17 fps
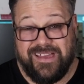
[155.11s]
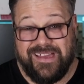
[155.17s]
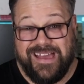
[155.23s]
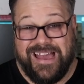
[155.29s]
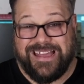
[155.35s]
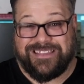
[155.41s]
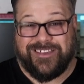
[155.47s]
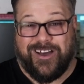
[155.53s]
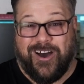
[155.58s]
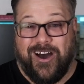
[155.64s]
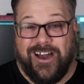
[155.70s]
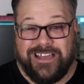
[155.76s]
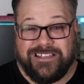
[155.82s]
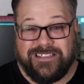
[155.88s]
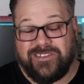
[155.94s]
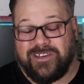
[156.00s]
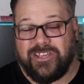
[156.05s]
At the high
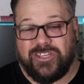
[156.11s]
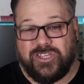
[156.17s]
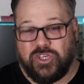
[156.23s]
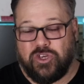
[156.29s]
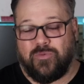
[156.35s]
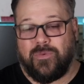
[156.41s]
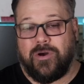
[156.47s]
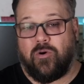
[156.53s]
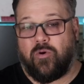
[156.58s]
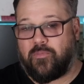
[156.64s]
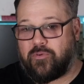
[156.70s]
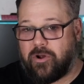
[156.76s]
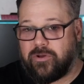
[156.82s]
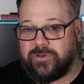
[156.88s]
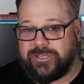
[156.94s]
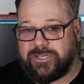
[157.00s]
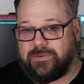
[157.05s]
end of the consumer or
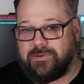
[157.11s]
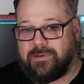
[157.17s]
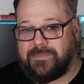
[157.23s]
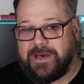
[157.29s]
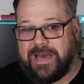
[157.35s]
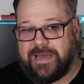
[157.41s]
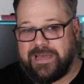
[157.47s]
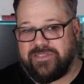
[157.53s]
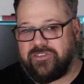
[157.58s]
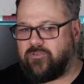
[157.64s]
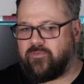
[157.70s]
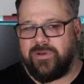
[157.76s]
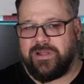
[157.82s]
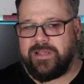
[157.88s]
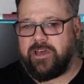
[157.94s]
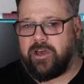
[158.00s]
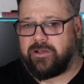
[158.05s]
prosumer market, there are
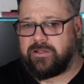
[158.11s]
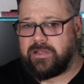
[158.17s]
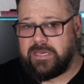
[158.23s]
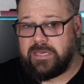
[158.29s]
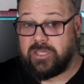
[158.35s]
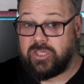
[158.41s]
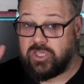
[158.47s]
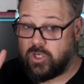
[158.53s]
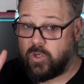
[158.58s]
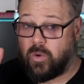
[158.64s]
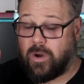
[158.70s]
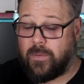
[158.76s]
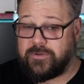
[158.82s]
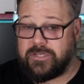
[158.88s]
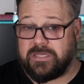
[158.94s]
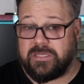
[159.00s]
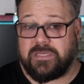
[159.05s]
really only 2
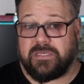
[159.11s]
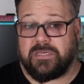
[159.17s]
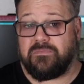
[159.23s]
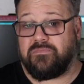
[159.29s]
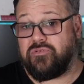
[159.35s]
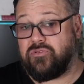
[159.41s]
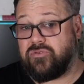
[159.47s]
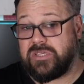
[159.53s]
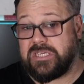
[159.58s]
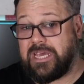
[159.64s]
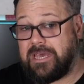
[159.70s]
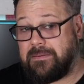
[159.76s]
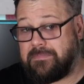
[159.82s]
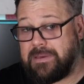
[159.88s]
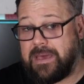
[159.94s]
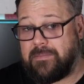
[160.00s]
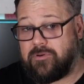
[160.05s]
options, Prusa and
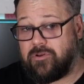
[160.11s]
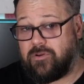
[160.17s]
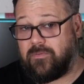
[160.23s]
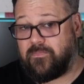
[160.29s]
Bambu.